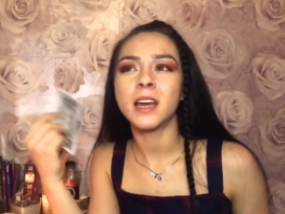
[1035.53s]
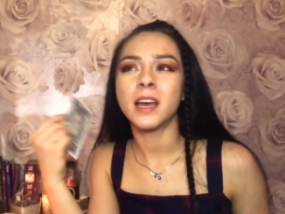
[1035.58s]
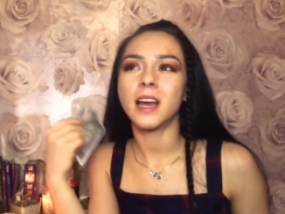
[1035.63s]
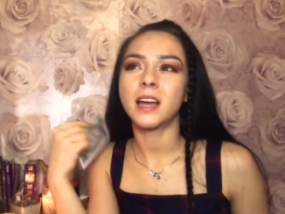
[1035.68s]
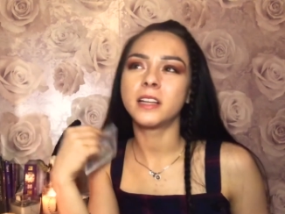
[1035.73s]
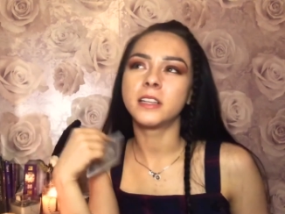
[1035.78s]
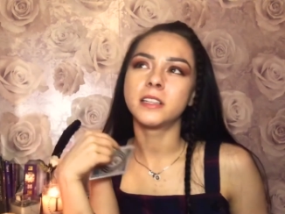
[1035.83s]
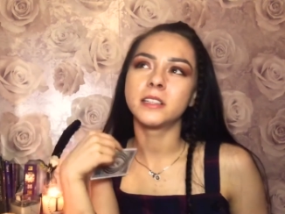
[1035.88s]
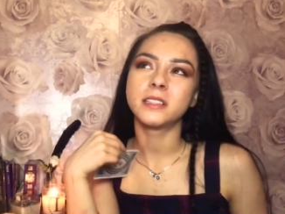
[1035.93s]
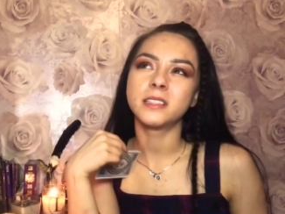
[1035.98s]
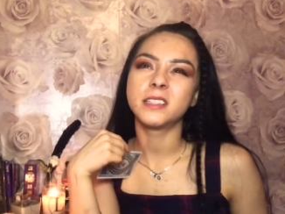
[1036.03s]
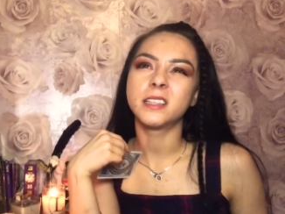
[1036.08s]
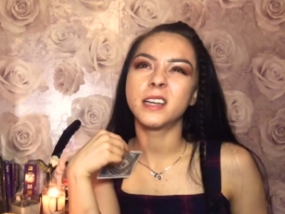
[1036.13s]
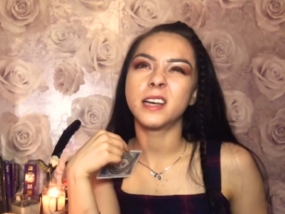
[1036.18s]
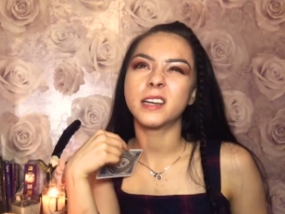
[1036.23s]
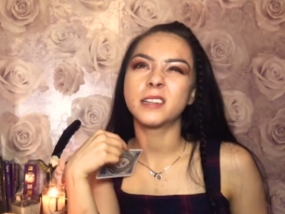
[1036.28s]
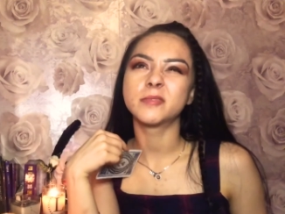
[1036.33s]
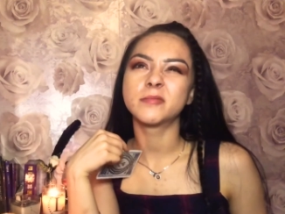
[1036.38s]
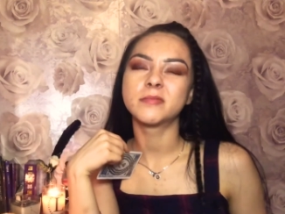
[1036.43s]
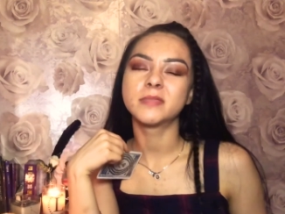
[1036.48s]
and you
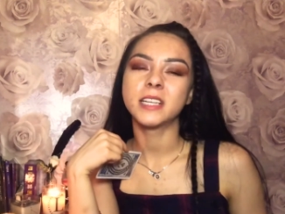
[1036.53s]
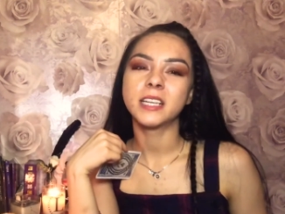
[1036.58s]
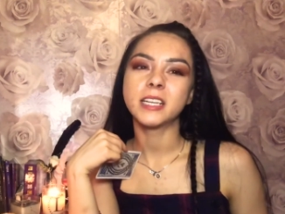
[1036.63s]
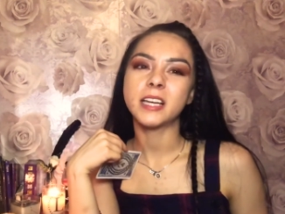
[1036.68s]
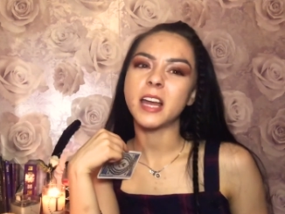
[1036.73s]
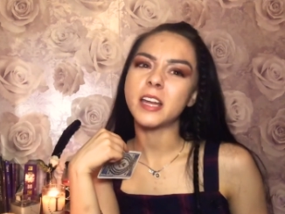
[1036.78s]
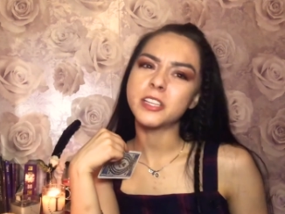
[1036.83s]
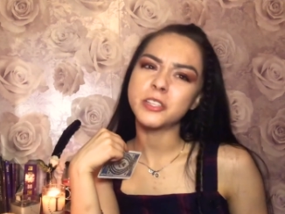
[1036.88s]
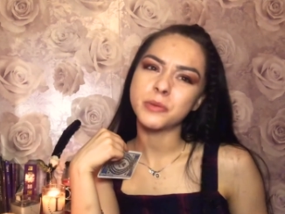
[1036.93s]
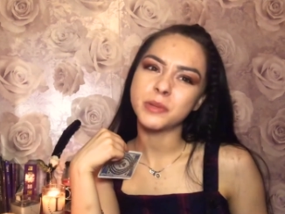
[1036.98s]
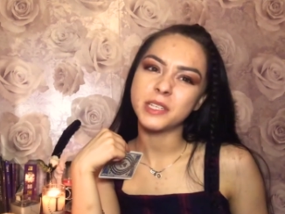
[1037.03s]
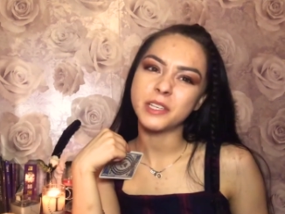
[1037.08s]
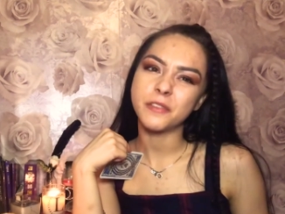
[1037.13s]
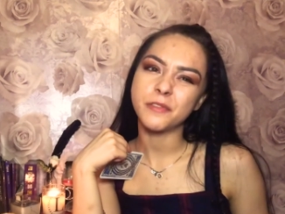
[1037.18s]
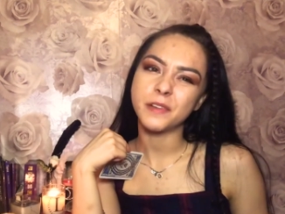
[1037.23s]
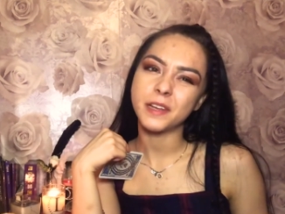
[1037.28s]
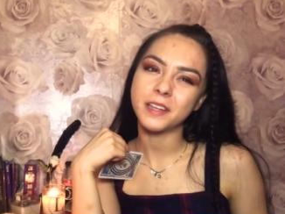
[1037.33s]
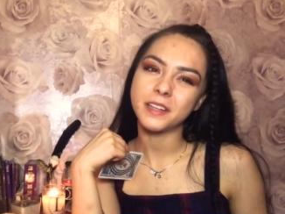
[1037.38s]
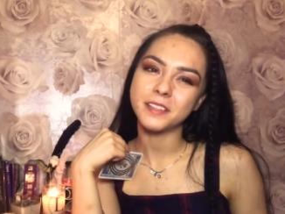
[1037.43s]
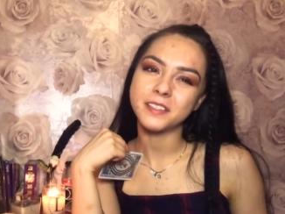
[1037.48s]
know, gets you in your
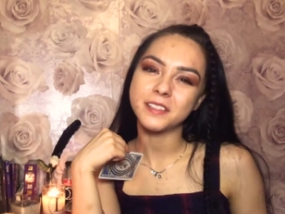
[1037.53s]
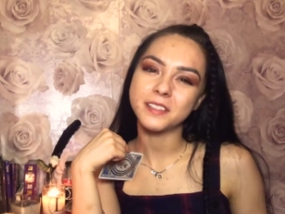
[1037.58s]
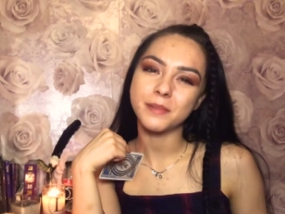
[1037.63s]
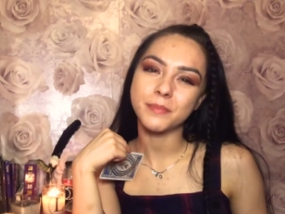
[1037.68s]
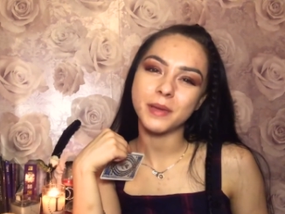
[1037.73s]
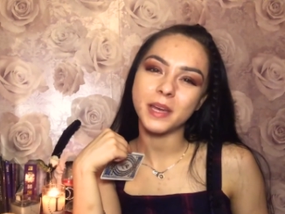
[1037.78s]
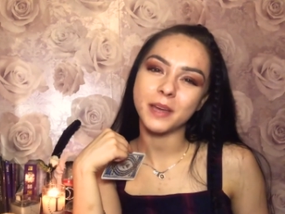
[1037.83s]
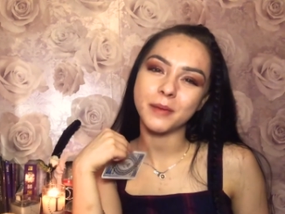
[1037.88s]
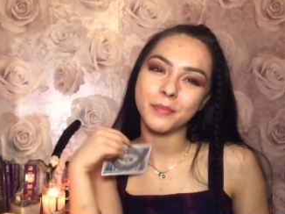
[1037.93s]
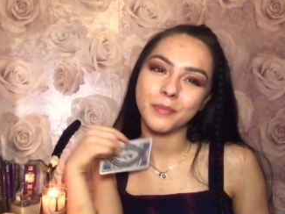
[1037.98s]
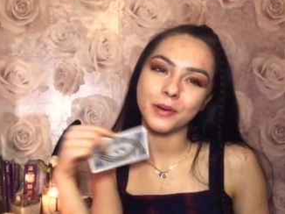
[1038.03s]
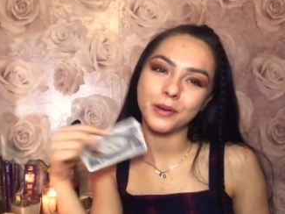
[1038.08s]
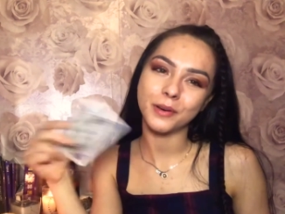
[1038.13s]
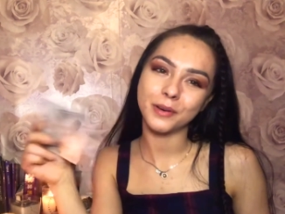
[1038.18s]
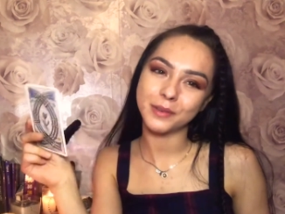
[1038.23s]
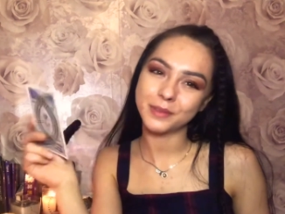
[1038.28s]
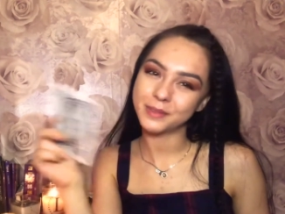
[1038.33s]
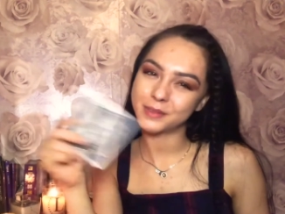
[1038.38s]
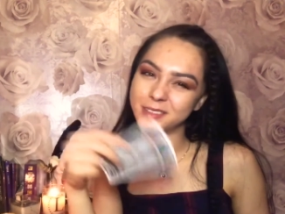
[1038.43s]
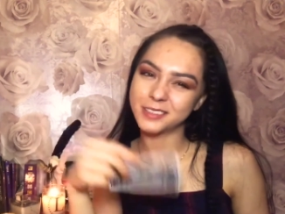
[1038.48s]
feelings a bit, but
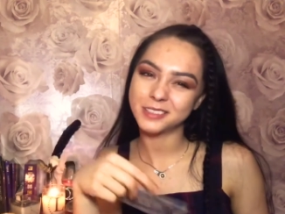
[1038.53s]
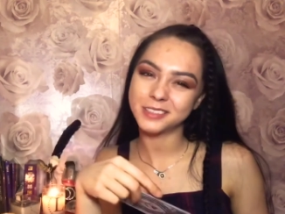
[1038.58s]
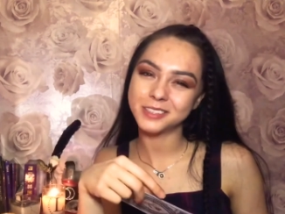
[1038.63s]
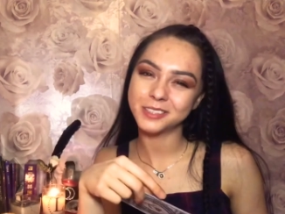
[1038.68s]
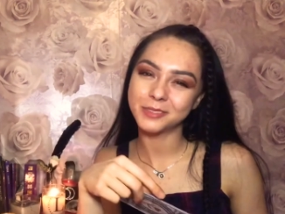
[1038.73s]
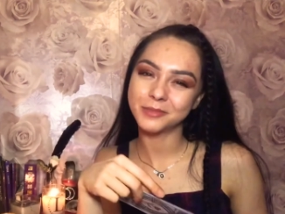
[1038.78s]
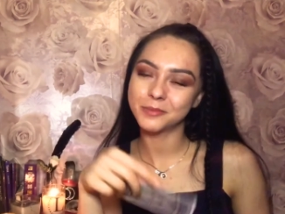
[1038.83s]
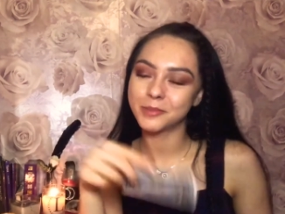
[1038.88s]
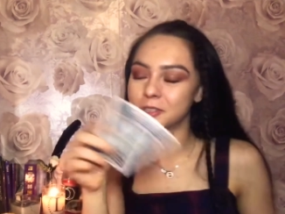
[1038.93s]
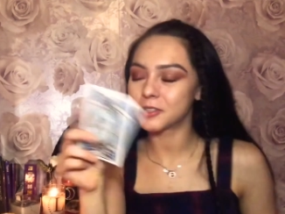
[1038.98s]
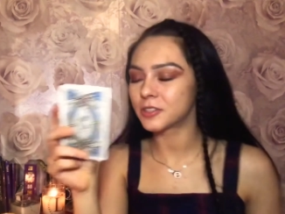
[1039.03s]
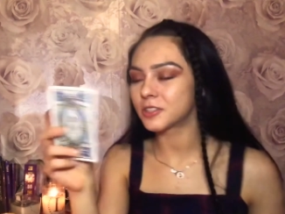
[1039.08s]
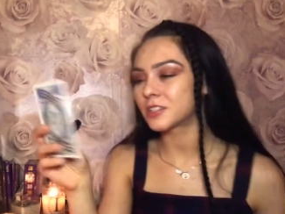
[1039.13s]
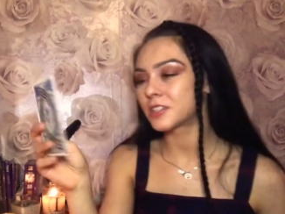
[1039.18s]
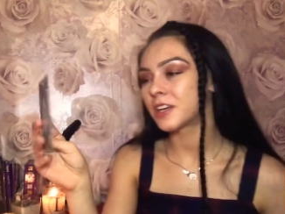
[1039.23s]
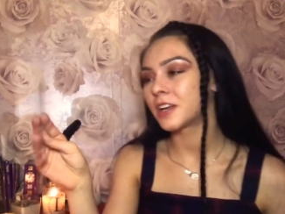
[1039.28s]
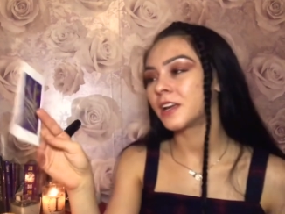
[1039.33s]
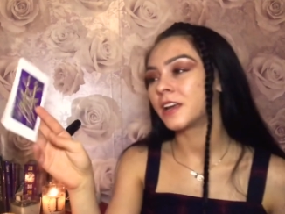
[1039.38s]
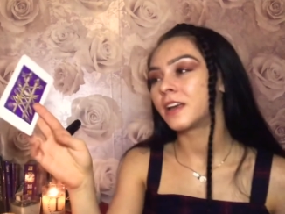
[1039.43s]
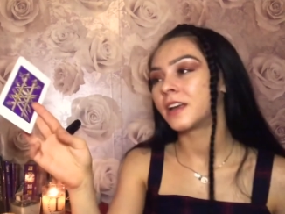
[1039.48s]
not too much.
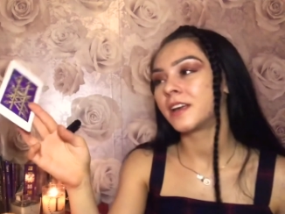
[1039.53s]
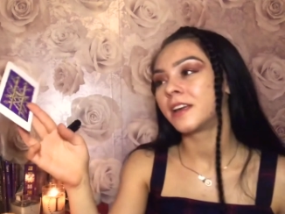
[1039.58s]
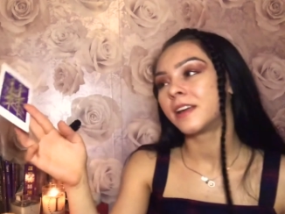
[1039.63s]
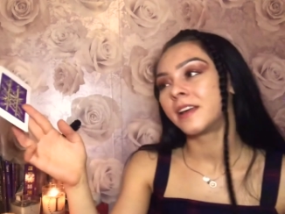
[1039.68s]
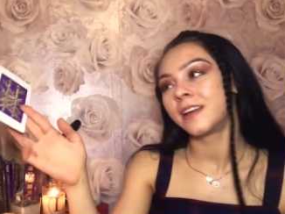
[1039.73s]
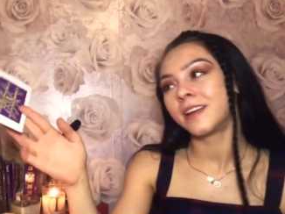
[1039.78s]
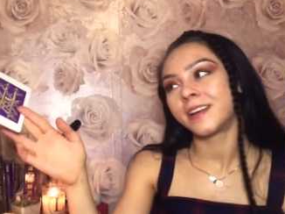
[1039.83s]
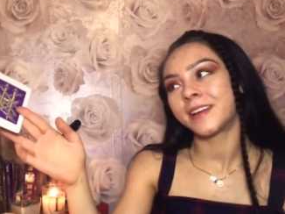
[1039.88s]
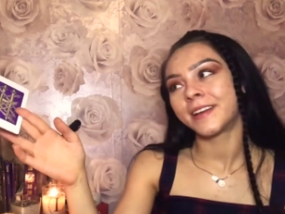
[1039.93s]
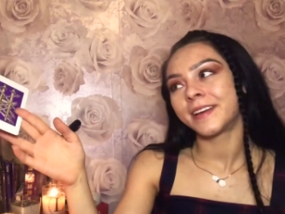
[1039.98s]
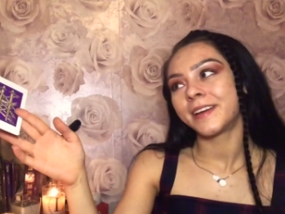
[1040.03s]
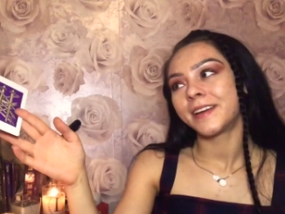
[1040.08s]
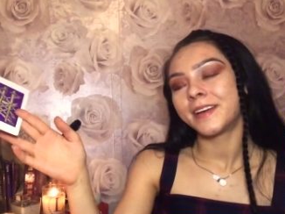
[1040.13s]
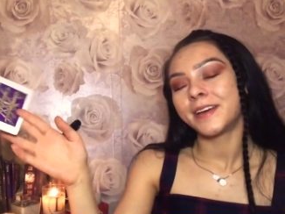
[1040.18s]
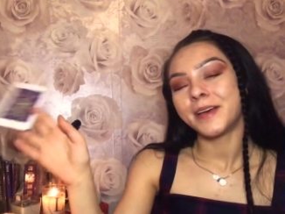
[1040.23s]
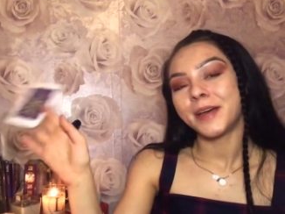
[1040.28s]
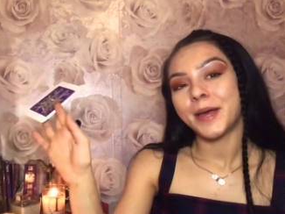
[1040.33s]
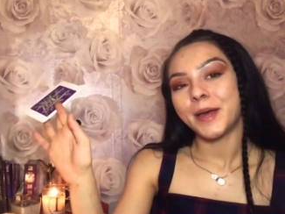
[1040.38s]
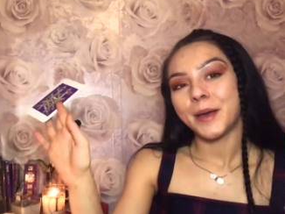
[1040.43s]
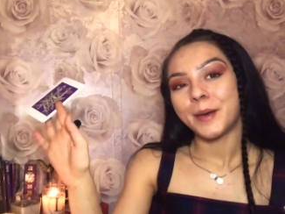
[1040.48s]

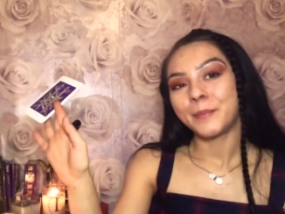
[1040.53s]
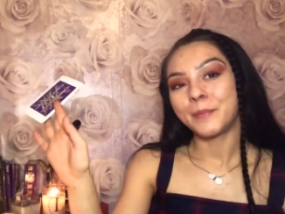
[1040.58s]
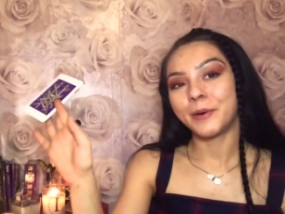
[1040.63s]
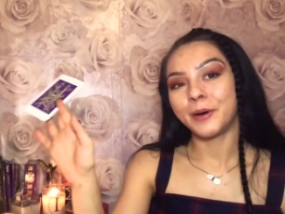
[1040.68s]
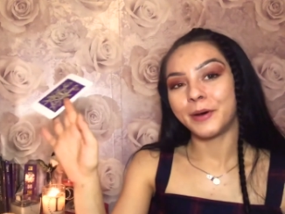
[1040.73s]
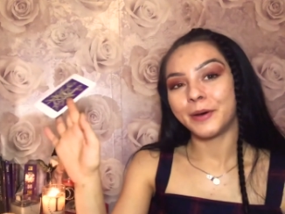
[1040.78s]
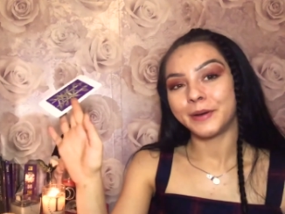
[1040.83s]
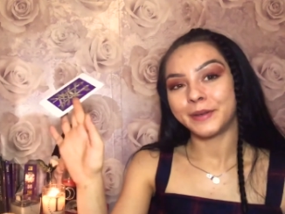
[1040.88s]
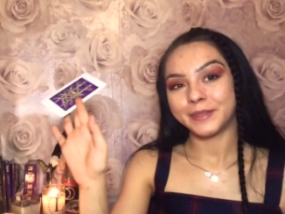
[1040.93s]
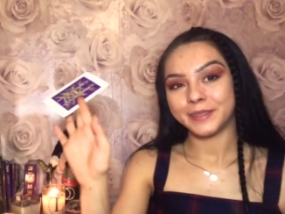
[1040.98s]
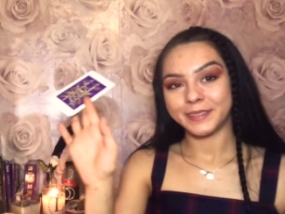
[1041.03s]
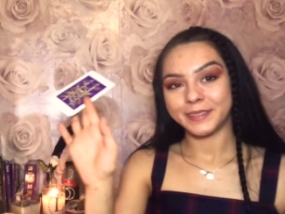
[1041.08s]
But